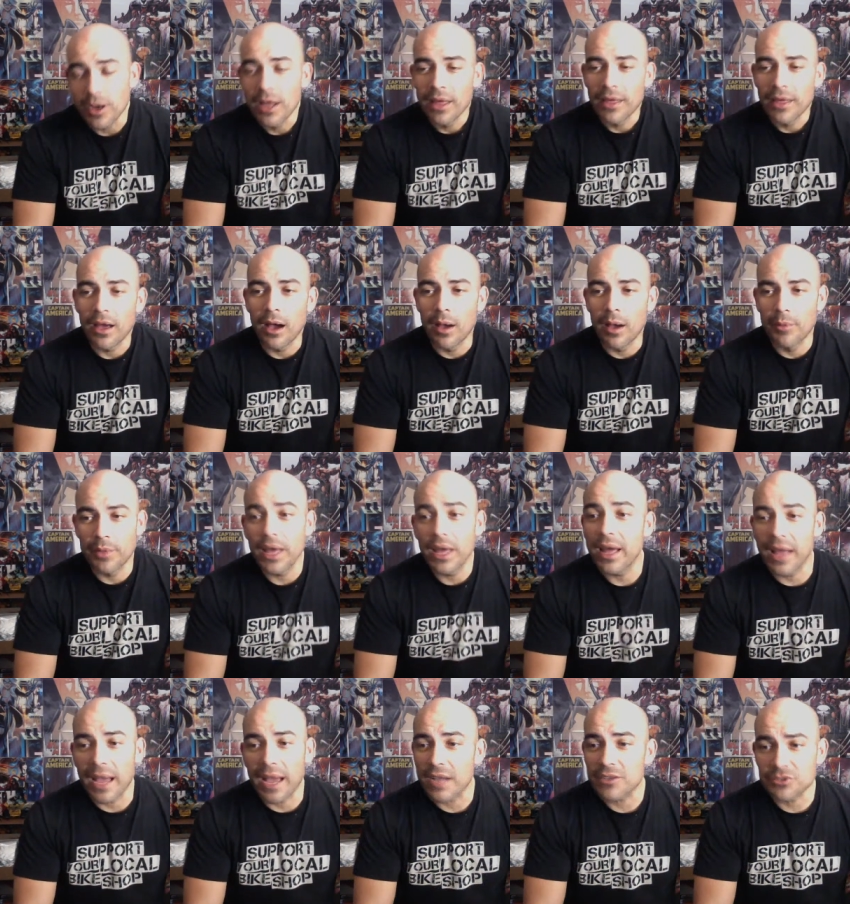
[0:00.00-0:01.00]
That
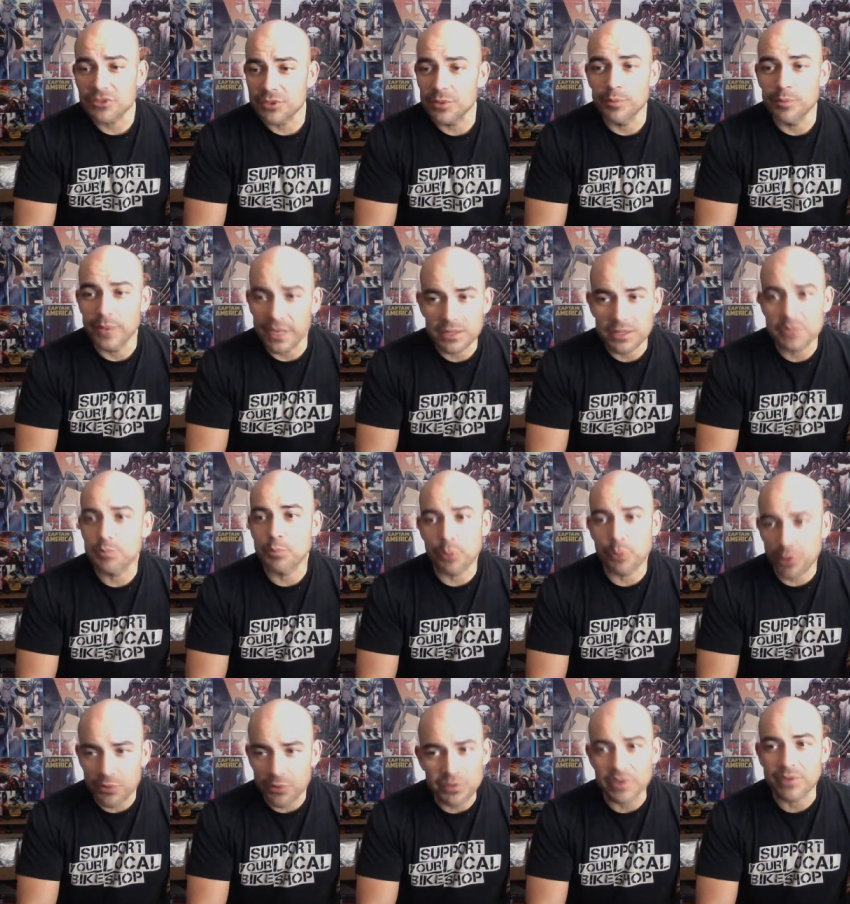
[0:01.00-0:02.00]
actually makes
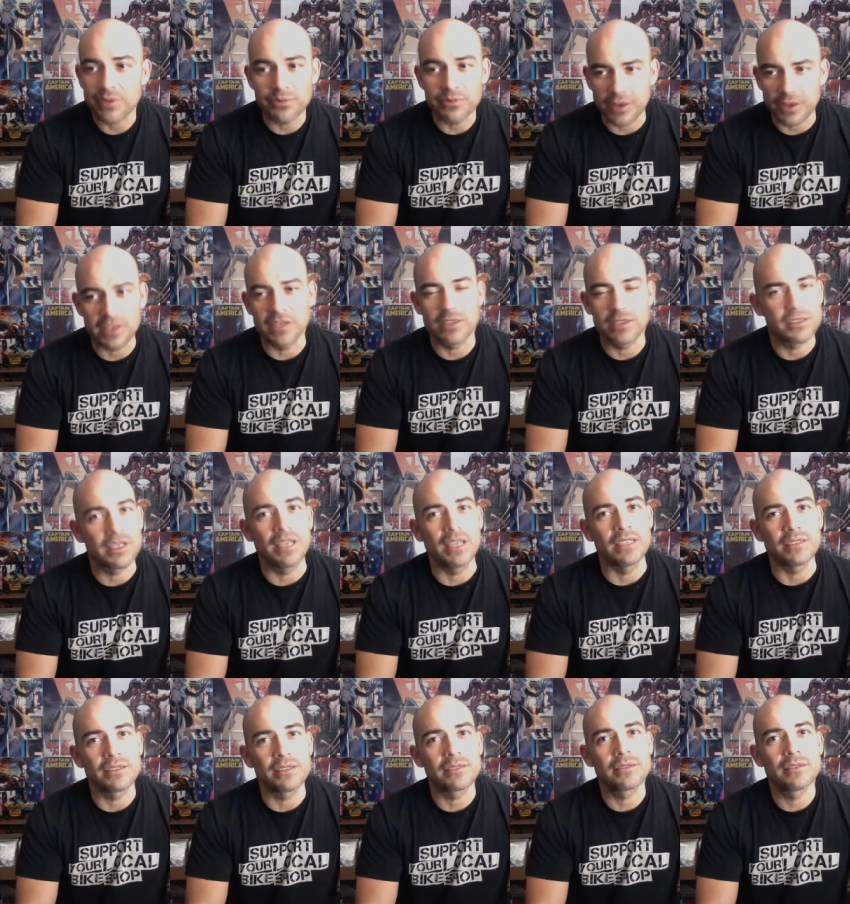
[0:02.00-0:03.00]
perfect fucking
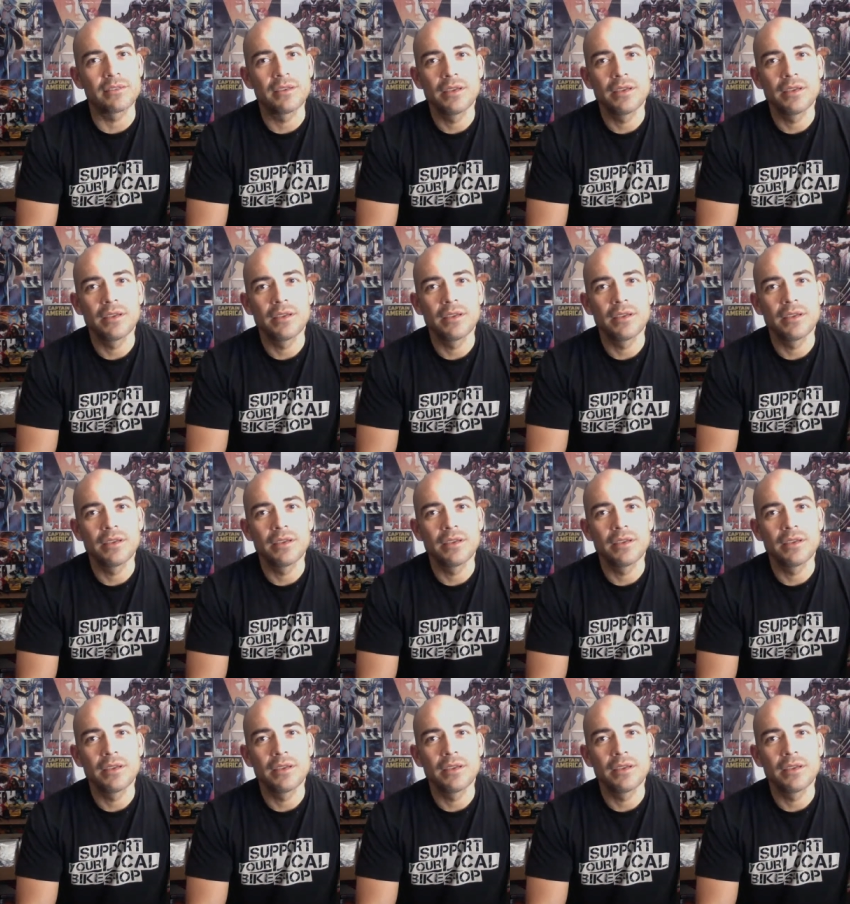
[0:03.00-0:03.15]
sense.